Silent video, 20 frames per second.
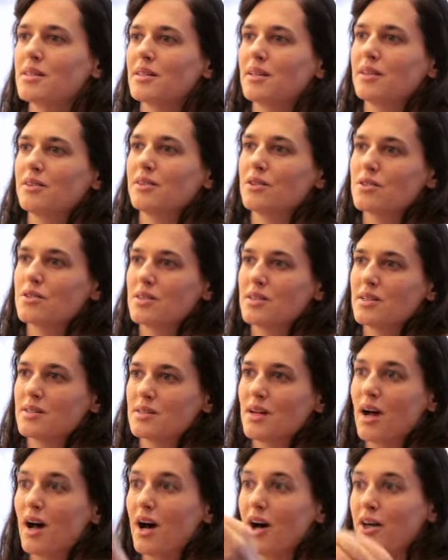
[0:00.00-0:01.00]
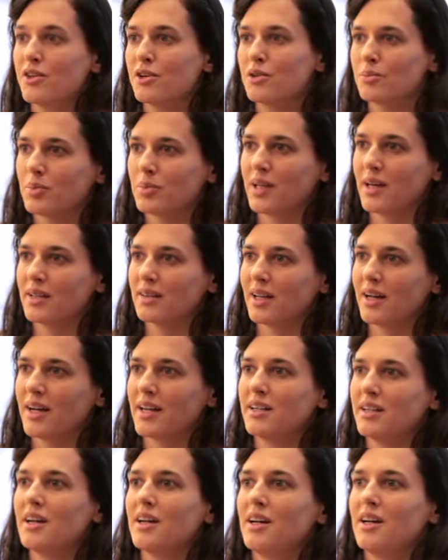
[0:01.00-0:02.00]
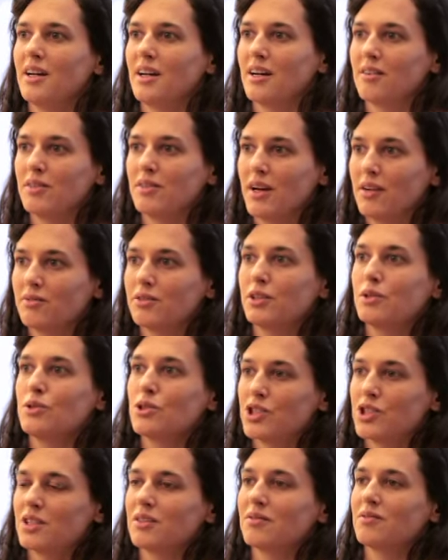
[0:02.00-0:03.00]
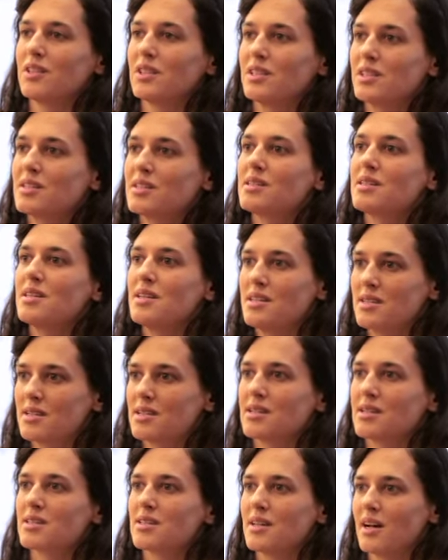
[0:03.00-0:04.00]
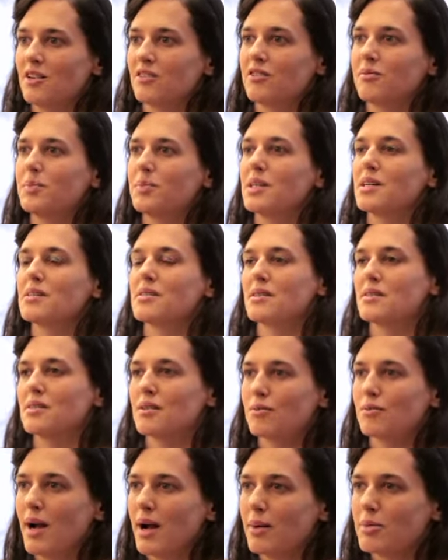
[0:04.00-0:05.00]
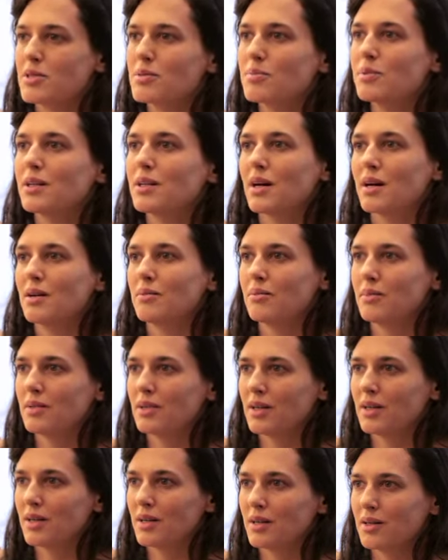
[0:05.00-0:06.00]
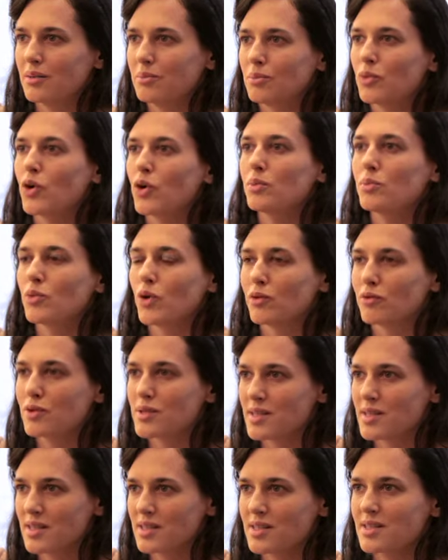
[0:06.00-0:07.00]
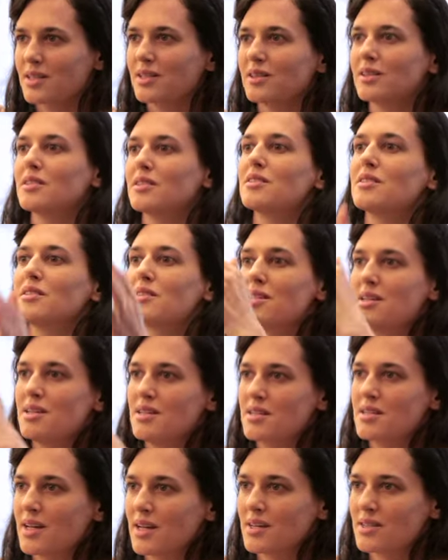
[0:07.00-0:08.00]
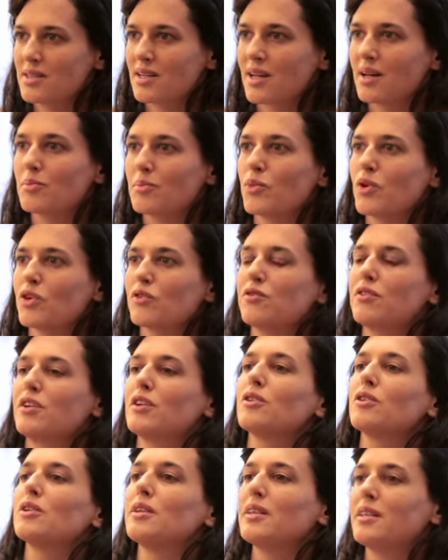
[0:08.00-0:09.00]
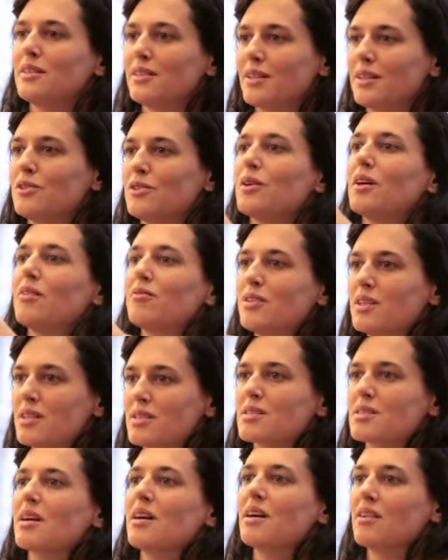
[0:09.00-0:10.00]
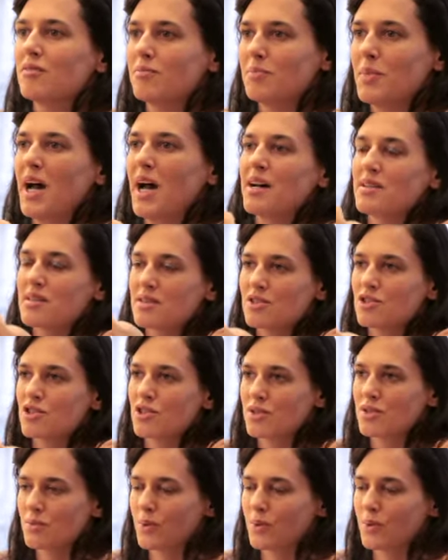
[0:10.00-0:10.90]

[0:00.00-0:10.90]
and then there's this other bloodline of the evolution of the disease itself. Because as the rabbits become uh, more and more resistant, the disease has to get more virulent, and you have this kind of passage as